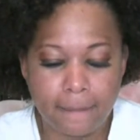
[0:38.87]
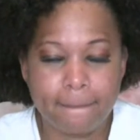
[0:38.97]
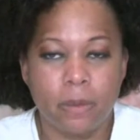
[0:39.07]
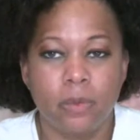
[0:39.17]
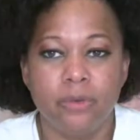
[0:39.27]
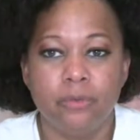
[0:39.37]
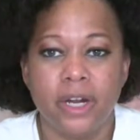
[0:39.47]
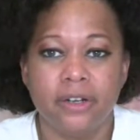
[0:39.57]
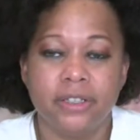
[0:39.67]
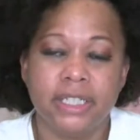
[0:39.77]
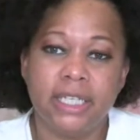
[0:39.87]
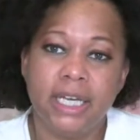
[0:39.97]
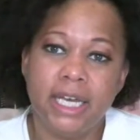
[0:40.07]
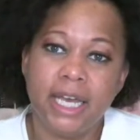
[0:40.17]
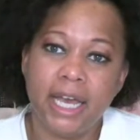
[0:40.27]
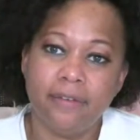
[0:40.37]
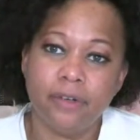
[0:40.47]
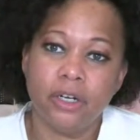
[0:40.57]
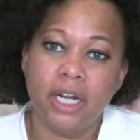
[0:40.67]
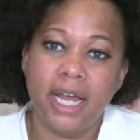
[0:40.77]
We rarely
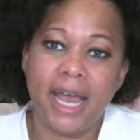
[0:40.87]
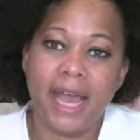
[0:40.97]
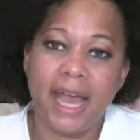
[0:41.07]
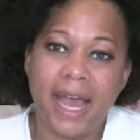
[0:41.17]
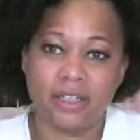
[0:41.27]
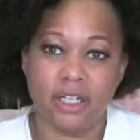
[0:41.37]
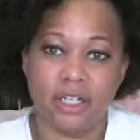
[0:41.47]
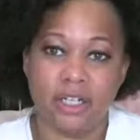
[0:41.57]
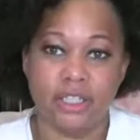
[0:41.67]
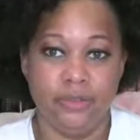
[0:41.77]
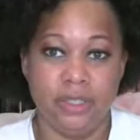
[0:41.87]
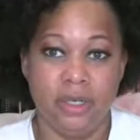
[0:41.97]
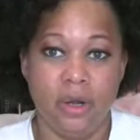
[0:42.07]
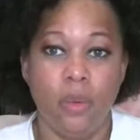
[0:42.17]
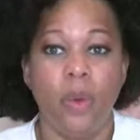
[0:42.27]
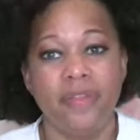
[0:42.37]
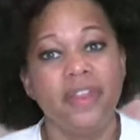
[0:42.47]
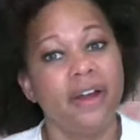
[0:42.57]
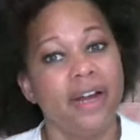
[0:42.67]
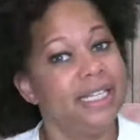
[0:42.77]
ever ask our children what their
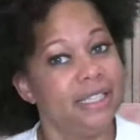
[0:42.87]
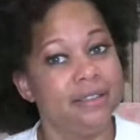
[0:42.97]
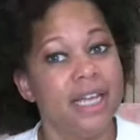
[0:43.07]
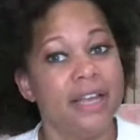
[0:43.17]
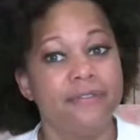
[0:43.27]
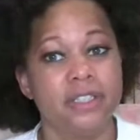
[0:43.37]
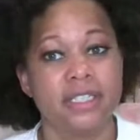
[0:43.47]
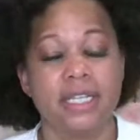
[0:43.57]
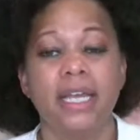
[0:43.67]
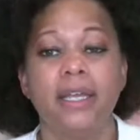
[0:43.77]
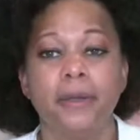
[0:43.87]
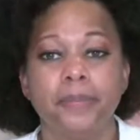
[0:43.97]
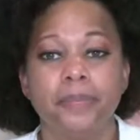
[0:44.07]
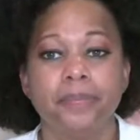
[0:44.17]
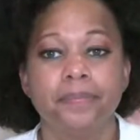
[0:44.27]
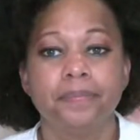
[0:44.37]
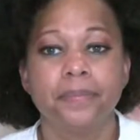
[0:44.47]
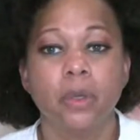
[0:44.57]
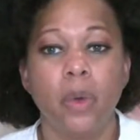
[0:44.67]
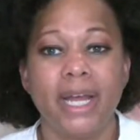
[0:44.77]
ideal life looks like.
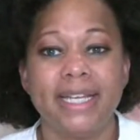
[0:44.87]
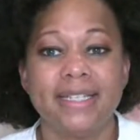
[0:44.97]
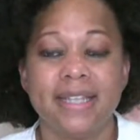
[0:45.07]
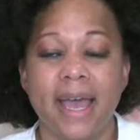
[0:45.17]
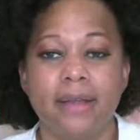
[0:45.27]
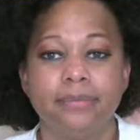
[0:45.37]
Why is that?